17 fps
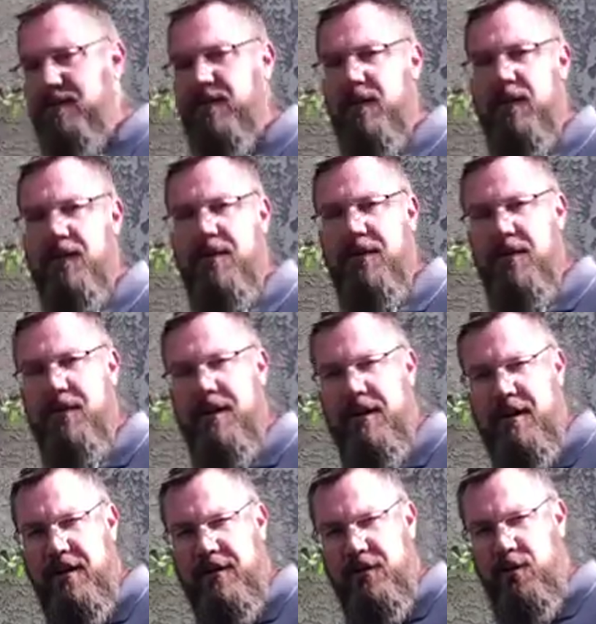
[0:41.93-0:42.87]
below 30
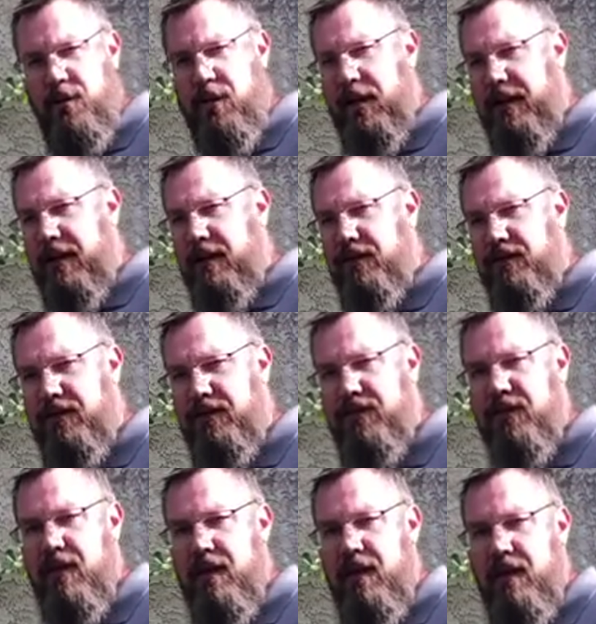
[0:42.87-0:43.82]
into the 20s,
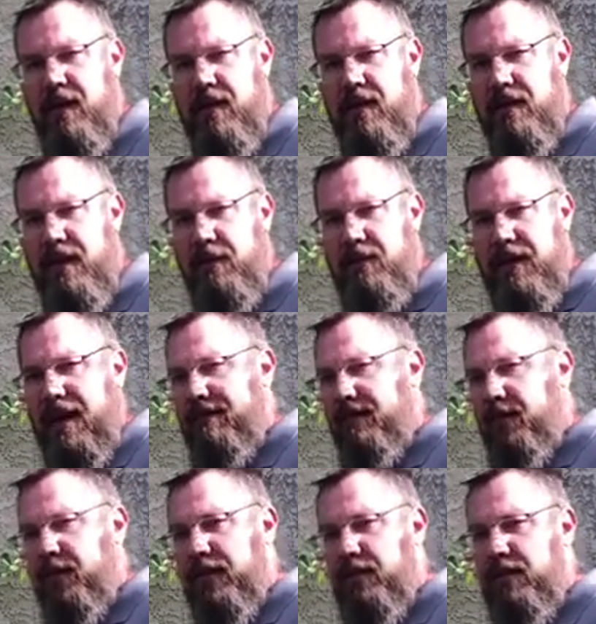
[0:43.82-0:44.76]
then we have
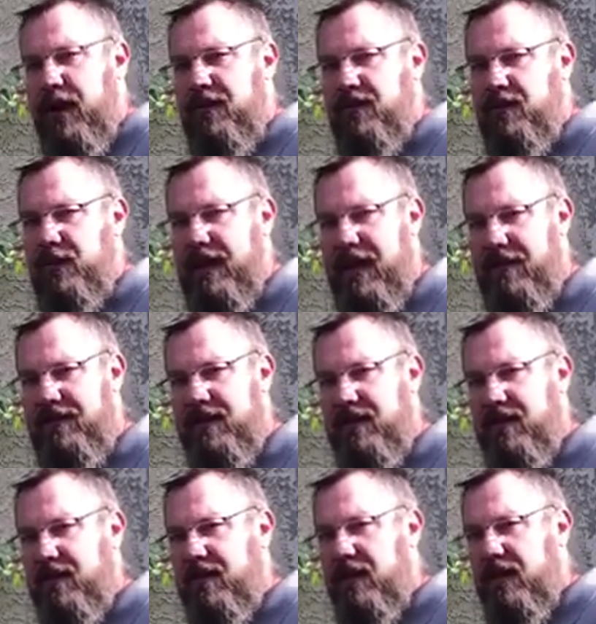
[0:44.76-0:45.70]
to winterize it. We have
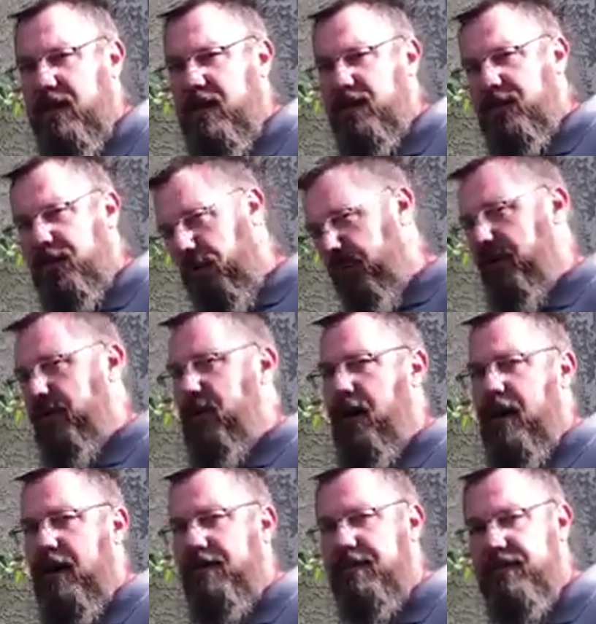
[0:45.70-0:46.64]
to turn it
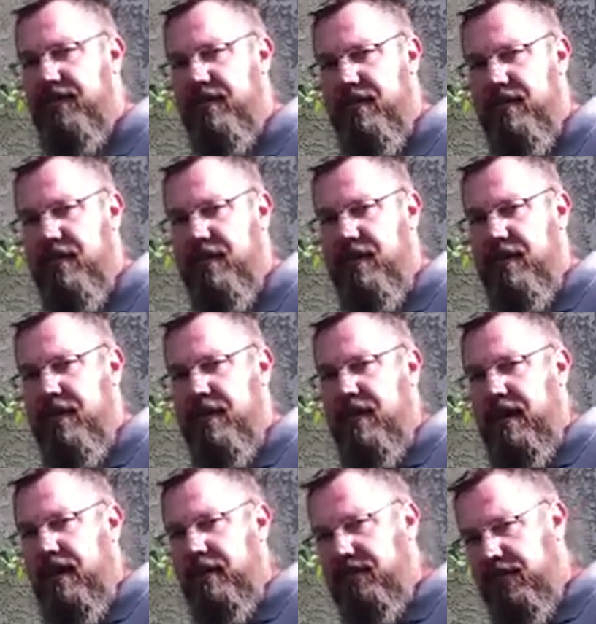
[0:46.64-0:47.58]
off
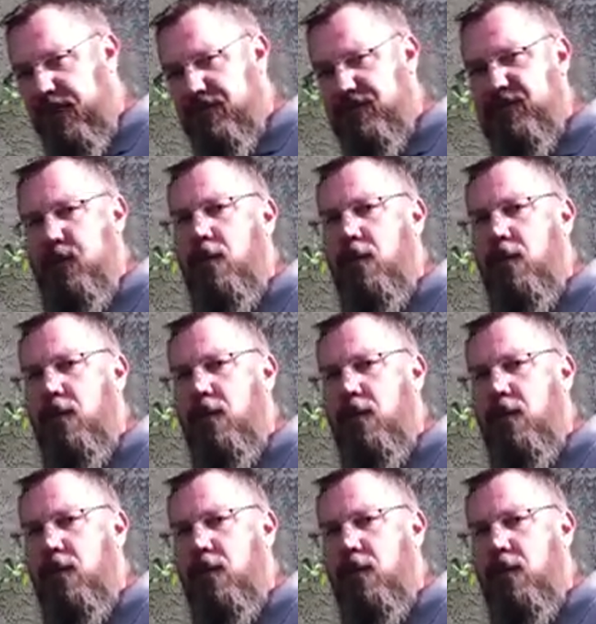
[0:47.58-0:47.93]
and flush the